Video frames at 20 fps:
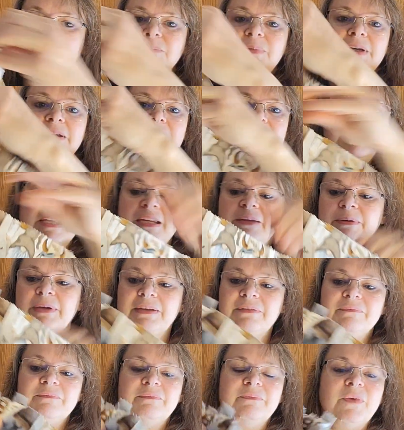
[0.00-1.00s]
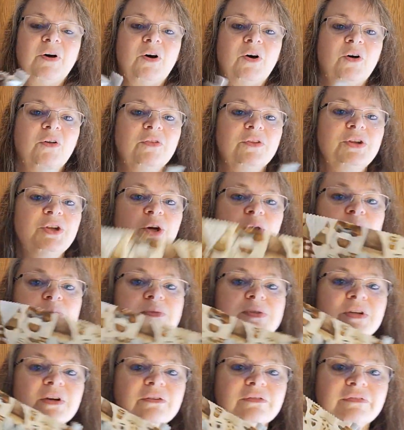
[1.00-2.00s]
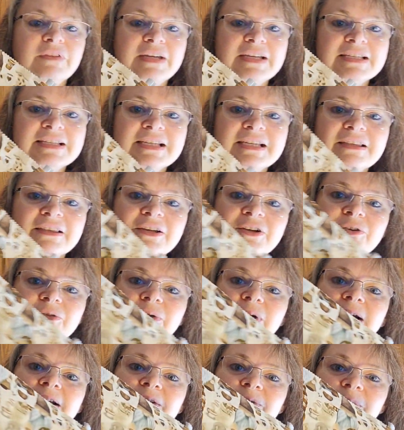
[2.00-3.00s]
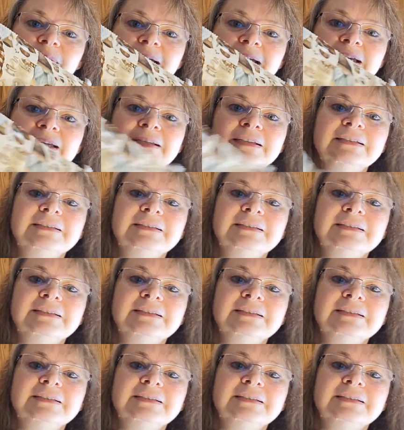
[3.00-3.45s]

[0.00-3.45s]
but anyway, all the gnomes are facing the correct way